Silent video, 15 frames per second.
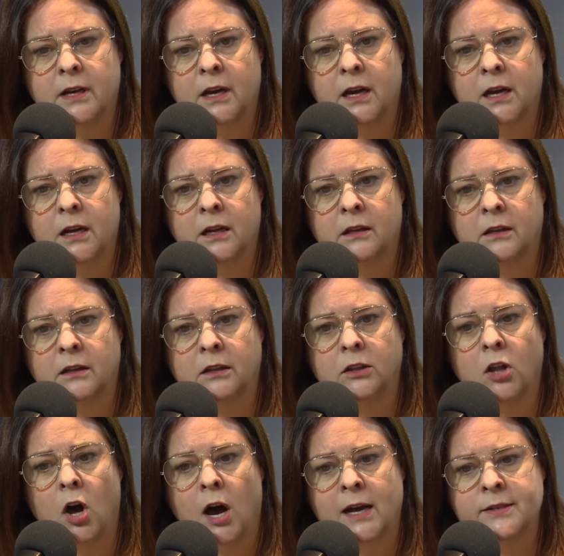
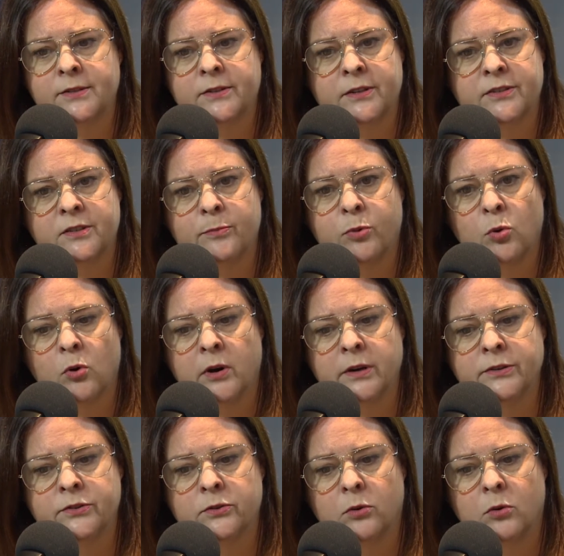lost the support